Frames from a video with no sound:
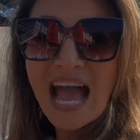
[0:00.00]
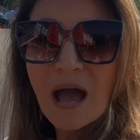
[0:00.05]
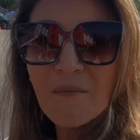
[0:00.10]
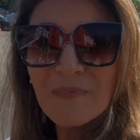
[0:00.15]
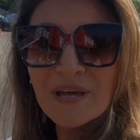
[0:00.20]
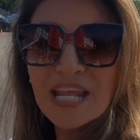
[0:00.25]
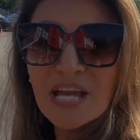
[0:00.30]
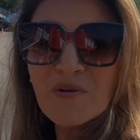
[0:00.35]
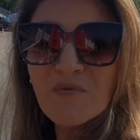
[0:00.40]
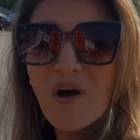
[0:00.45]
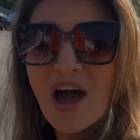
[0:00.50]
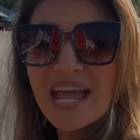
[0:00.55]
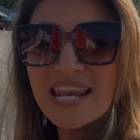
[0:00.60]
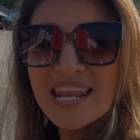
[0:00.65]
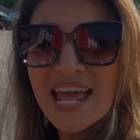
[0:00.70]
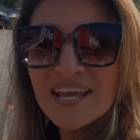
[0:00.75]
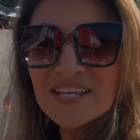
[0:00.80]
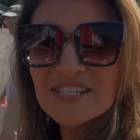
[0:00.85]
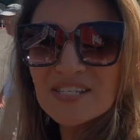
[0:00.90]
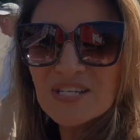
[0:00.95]
happening right
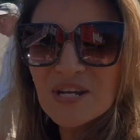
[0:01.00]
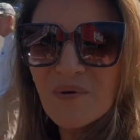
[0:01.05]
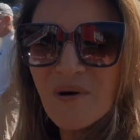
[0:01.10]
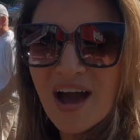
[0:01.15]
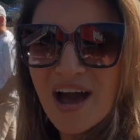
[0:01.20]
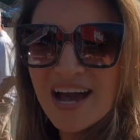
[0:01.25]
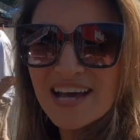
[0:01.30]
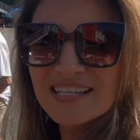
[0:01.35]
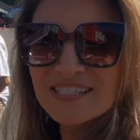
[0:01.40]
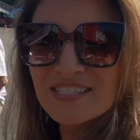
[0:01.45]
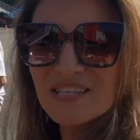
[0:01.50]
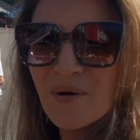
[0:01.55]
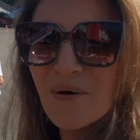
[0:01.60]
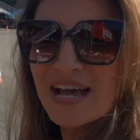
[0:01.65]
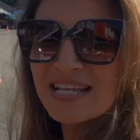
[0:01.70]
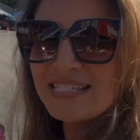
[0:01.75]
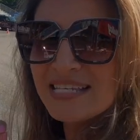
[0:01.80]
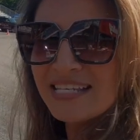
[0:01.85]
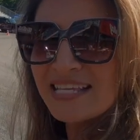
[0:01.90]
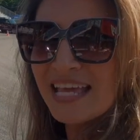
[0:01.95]
next to us. So
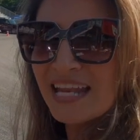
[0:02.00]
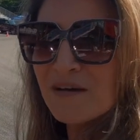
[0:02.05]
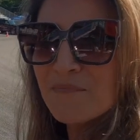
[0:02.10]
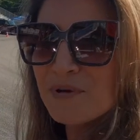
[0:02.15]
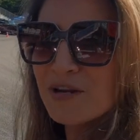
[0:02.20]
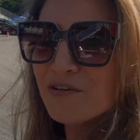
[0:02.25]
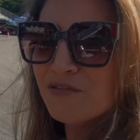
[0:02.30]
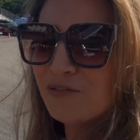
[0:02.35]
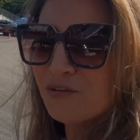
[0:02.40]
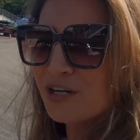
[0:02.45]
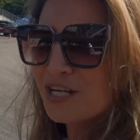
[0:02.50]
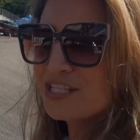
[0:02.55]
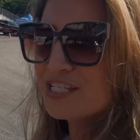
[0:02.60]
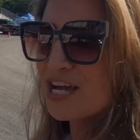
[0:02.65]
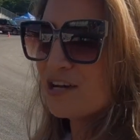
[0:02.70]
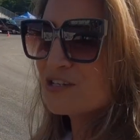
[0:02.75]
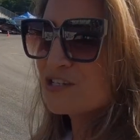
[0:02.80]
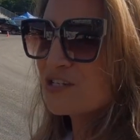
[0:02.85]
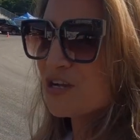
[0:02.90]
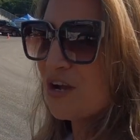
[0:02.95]
I did get a bit of footage
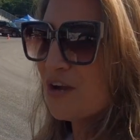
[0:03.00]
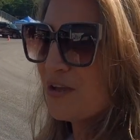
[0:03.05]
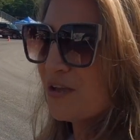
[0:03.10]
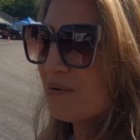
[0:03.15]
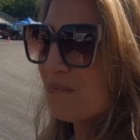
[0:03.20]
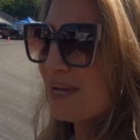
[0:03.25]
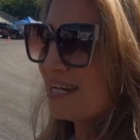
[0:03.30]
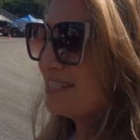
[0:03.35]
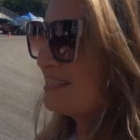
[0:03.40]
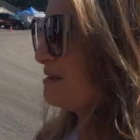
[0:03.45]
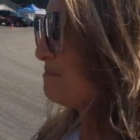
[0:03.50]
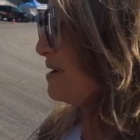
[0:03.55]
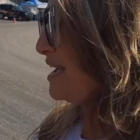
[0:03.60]
I'll show you, but it's